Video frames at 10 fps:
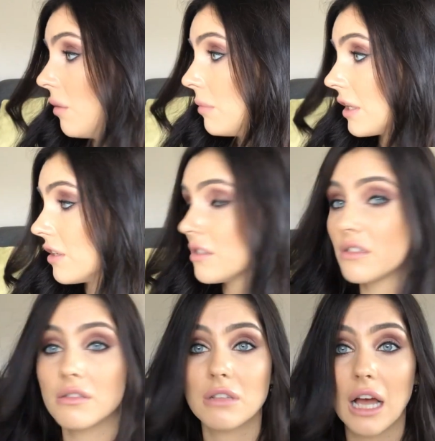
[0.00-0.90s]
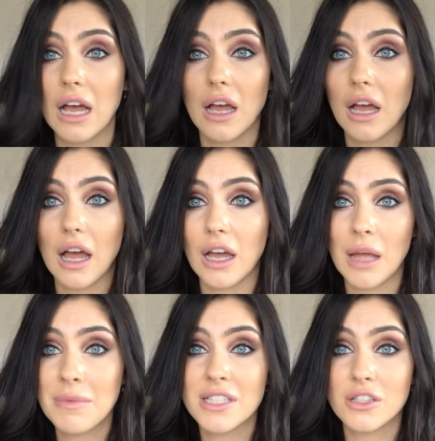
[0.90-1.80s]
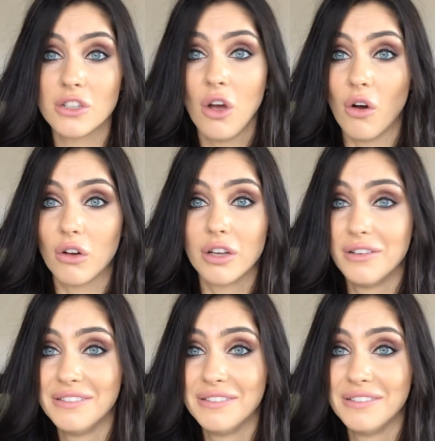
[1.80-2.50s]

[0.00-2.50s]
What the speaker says: because I miss the dog.